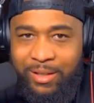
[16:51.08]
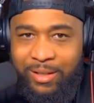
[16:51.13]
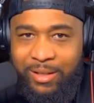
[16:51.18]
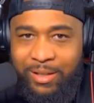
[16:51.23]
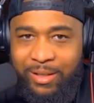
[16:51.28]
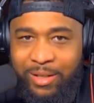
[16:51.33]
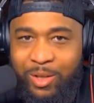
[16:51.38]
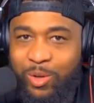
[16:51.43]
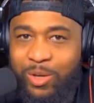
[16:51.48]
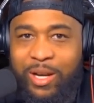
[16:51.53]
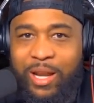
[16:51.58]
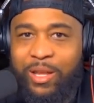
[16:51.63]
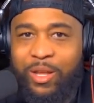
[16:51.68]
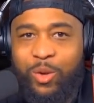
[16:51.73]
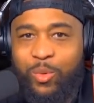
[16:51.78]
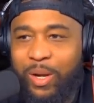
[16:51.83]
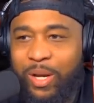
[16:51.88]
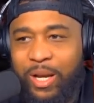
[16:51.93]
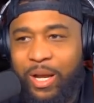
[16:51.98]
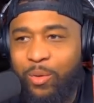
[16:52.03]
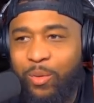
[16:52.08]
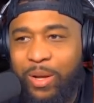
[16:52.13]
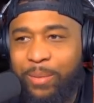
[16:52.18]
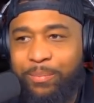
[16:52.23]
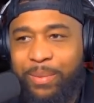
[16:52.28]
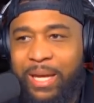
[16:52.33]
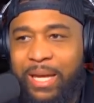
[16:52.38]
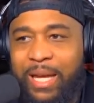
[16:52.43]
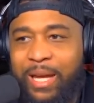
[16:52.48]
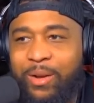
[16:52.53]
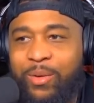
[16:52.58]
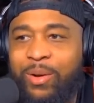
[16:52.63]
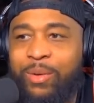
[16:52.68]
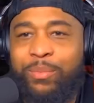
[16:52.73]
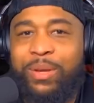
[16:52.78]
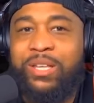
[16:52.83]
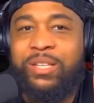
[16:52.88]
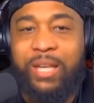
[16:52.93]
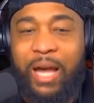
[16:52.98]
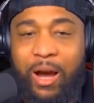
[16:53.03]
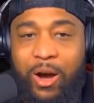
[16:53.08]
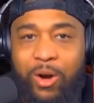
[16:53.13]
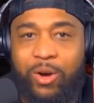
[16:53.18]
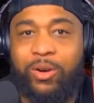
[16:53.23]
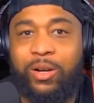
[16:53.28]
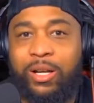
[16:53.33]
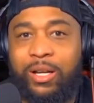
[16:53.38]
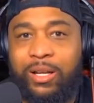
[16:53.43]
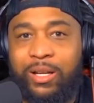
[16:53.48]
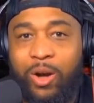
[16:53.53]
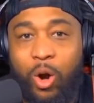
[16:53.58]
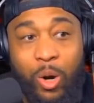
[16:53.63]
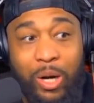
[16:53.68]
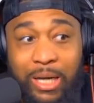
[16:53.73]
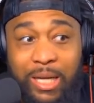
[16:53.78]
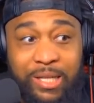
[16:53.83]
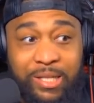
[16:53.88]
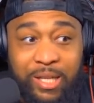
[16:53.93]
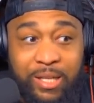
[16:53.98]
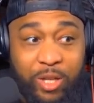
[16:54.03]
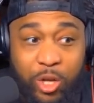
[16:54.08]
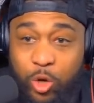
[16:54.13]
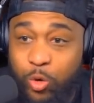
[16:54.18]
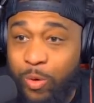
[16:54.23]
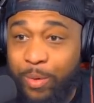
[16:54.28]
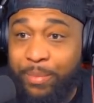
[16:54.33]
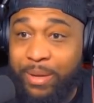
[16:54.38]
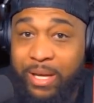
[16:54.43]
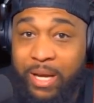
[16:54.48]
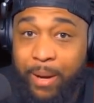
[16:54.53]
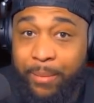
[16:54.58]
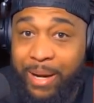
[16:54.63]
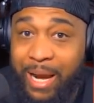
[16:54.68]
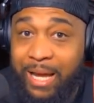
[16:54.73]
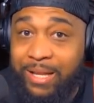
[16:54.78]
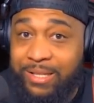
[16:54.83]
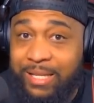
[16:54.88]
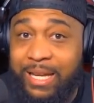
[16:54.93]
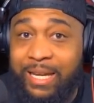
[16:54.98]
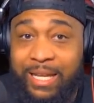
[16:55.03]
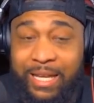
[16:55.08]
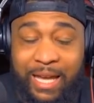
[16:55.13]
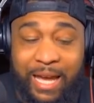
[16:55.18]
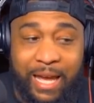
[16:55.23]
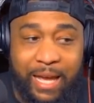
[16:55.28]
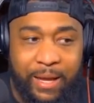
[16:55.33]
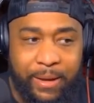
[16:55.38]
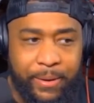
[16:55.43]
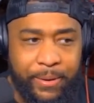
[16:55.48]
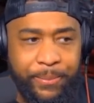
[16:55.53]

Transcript: It wouldn't be so. Or at least the dude wouldn't be coming out saying he gay.